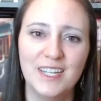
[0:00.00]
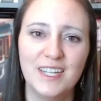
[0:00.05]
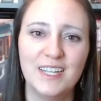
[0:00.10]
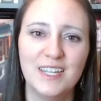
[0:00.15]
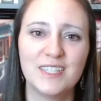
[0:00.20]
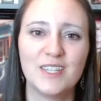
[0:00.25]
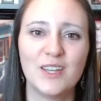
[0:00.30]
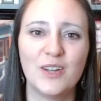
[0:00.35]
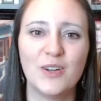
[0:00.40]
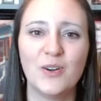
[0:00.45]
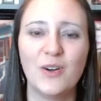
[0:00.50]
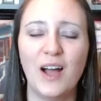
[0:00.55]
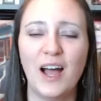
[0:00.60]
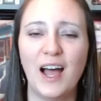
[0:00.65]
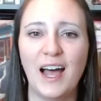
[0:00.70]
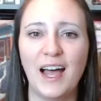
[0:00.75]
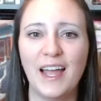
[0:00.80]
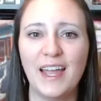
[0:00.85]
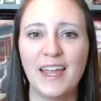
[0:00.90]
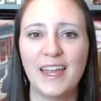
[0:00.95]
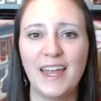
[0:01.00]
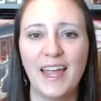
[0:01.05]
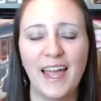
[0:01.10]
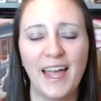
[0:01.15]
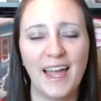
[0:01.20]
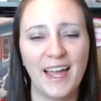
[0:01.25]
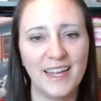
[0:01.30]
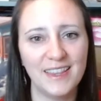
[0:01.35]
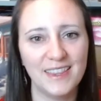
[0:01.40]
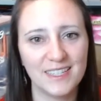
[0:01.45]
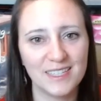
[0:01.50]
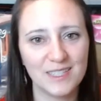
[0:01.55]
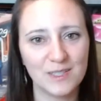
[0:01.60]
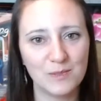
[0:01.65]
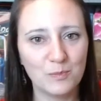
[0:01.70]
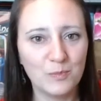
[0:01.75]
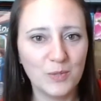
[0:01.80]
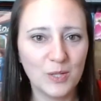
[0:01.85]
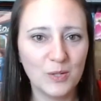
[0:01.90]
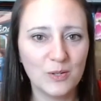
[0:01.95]
So I had this
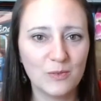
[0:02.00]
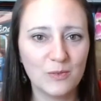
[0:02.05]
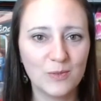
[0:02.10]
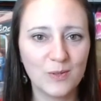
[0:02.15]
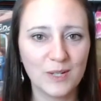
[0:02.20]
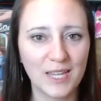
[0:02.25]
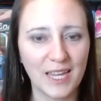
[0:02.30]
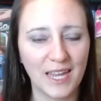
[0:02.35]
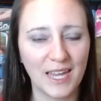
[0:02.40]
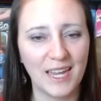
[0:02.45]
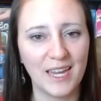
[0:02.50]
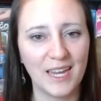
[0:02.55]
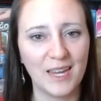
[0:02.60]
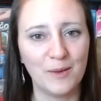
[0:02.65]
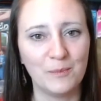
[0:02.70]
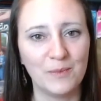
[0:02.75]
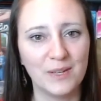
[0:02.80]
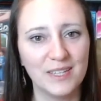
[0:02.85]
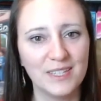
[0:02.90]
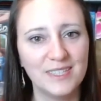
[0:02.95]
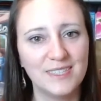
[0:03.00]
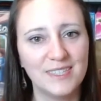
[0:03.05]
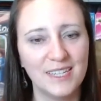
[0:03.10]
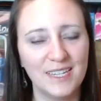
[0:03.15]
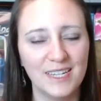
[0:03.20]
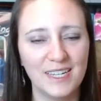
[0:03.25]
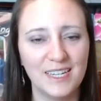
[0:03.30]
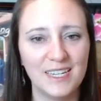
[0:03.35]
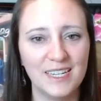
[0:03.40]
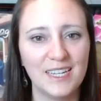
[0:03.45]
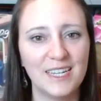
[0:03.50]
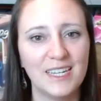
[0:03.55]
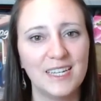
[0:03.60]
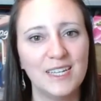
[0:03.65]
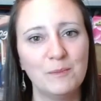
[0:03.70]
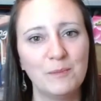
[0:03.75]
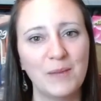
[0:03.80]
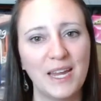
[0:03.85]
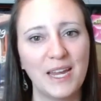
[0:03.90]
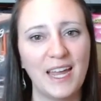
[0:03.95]
beautiful game sitting
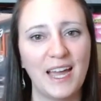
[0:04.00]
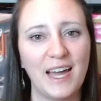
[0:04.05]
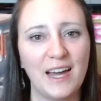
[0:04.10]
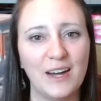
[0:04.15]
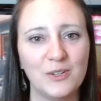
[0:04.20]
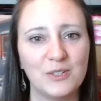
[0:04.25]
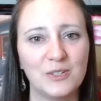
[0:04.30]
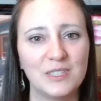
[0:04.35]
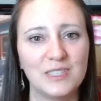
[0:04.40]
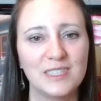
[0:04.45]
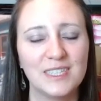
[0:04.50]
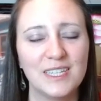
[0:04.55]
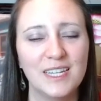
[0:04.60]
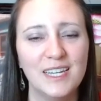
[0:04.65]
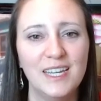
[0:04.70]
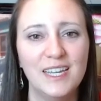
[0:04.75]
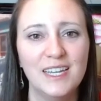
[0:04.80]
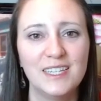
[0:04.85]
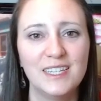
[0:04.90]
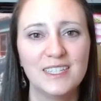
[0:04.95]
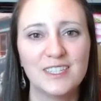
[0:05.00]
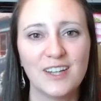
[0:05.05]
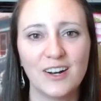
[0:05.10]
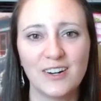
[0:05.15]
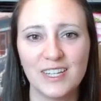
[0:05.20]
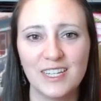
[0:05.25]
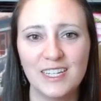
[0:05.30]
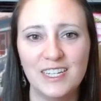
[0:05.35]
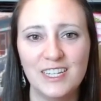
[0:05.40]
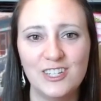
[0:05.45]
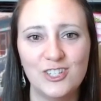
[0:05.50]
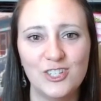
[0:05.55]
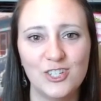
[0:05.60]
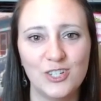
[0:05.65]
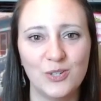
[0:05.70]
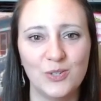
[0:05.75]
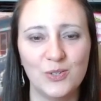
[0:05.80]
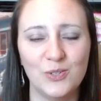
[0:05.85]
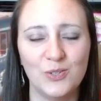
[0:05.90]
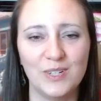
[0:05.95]
in my house starting in
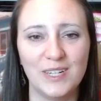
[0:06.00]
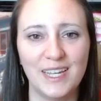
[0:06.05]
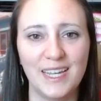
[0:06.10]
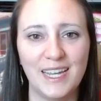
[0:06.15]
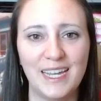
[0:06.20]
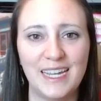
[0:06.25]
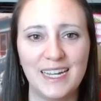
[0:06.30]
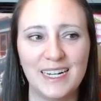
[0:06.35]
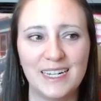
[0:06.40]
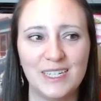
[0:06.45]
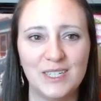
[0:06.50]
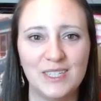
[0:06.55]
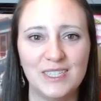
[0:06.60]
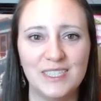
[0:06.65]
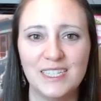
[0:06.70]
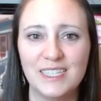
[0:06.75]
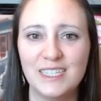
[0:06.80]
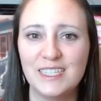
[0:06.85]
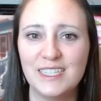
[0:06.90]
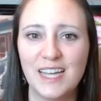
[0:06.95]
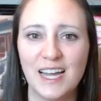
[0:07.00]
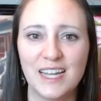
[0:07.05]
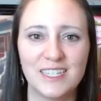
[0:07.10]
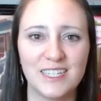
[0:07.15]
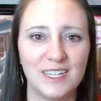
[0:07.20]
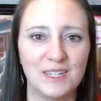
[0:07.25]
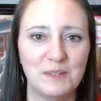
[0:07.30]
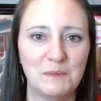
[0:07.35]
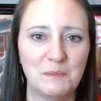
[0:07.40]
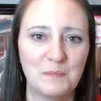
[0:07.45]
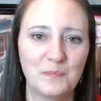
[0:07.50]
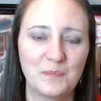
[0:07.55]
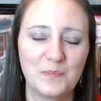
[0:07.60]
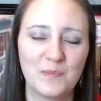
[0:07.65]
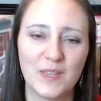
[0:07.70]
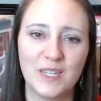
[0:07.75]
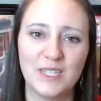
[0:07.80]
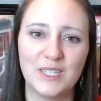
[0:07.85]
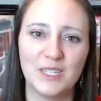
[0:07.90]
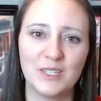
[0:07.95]
June and didn't touch it
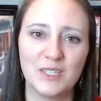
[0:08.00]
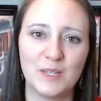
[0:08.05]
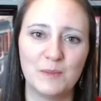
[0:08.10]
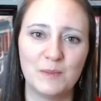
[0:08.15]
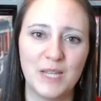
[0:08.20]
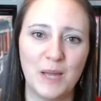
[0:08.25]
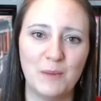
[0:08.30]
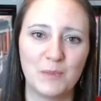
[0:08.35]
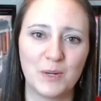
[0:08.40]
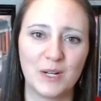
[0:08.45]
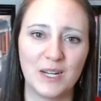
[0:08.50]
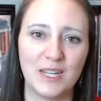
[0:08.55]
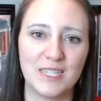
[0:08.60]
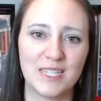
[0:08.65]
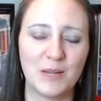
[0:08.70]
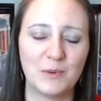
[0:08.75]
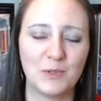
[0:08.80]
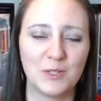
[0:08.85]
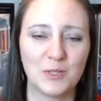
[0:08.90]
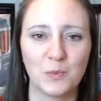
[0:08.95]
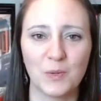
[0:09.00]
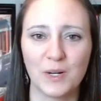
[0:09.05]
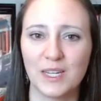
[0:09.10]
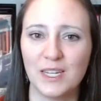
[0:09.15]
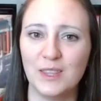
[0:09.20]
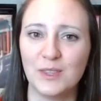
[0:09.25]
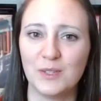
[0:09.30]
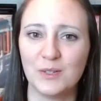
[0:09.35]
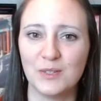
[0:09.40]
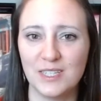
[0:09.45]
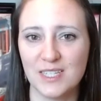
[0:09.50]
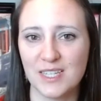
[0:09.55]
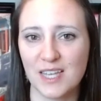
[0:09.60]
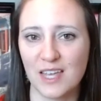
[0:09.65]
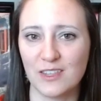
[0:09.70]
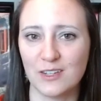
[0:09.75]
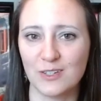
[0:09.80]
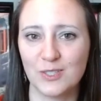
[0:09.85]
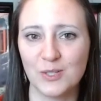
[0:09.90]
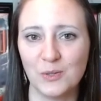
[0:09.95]
until September as I was working through these
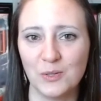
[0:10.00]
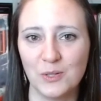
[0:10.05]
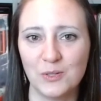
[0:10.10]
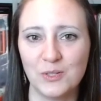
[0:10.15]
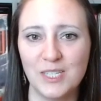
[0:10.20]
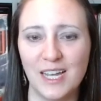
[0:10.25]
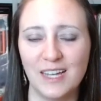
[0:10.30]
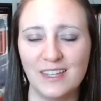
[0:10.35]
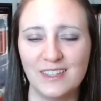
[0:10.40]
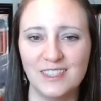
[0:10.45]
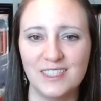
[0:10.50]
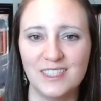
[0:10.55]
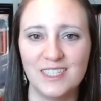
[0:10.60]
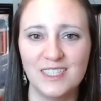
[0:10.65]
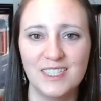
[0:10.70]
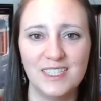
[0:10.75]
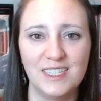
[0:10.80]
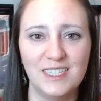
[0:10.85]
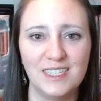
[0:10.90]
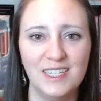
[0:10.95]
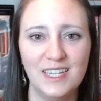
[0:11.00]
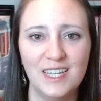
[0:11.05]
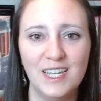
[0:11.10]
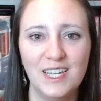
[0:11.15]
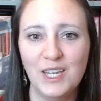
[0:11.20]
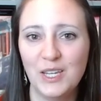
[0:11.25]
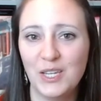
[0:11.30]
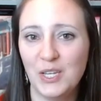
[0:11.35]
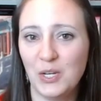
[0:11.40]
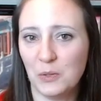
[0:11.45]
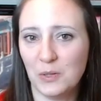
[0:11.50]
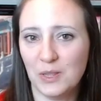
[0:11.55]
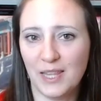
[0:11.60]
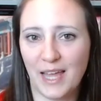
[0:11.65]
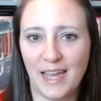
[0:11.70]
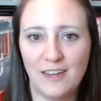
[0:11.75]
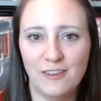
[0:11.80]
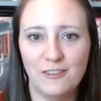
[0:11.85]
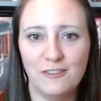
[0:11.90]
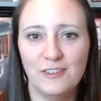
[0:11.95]
other solo challenges and,
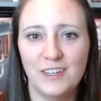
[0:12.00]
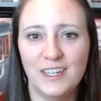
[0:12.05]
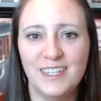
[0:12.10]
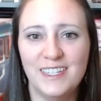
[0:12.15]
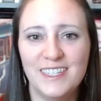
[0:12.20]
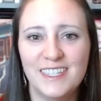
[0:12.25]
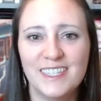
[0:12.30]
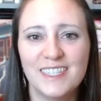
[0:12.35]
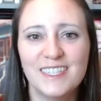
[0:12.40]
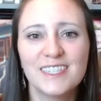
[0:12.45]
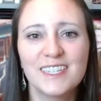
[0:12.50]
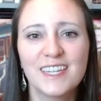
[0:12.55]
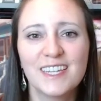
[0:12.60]
life and just